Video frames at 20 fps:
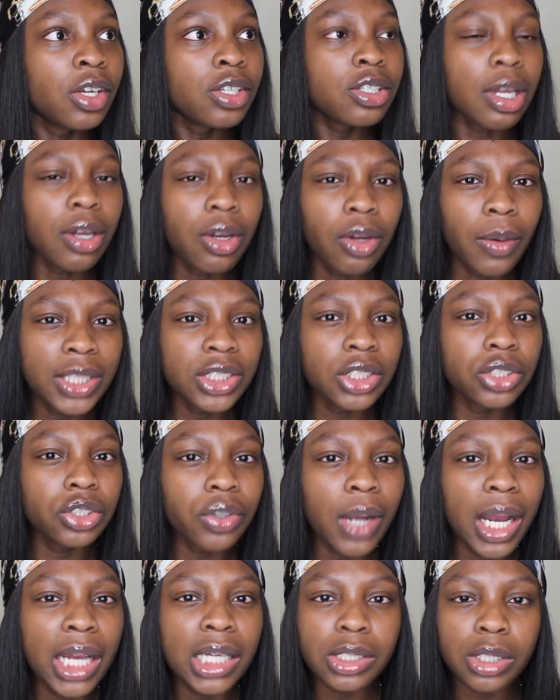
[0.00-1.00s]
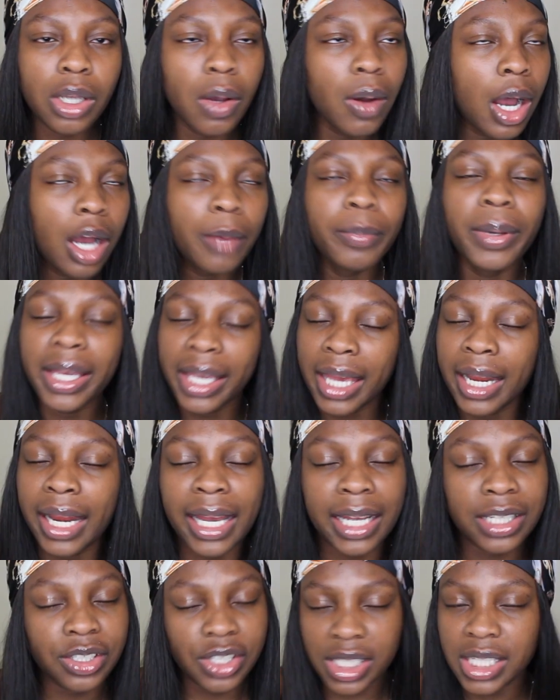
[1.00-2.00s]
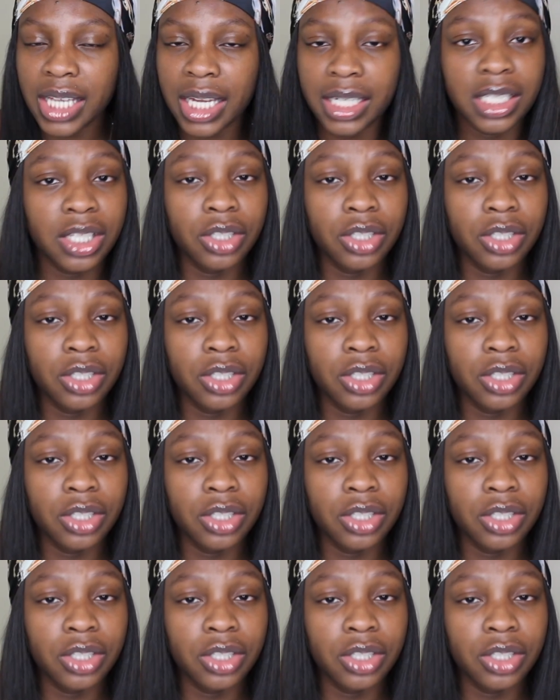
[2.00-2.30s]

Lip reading: So I don't know why she's trying so hard. But again, like I just said,